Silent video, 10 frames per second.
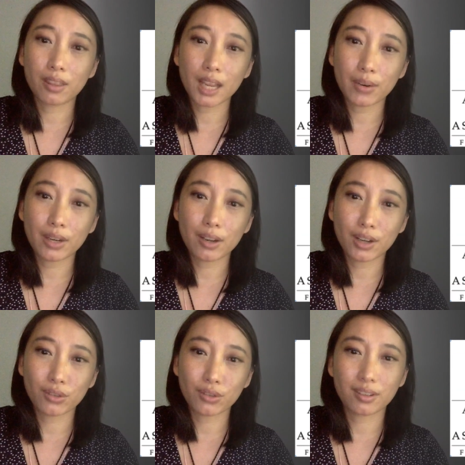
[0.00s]
with thyroid
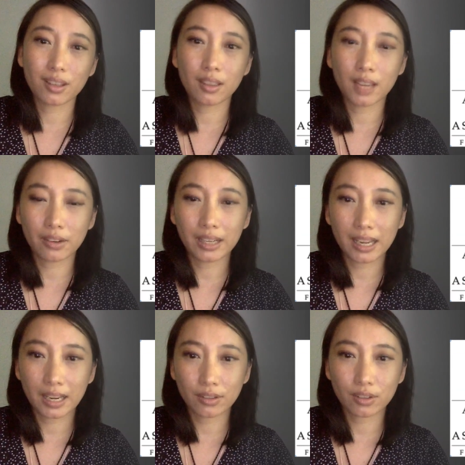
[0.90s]
nodules and thyroid
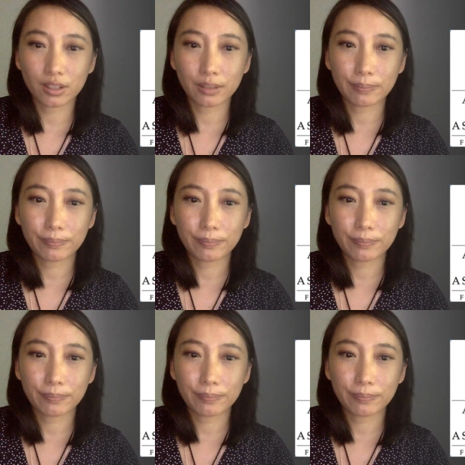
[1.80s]
cancer.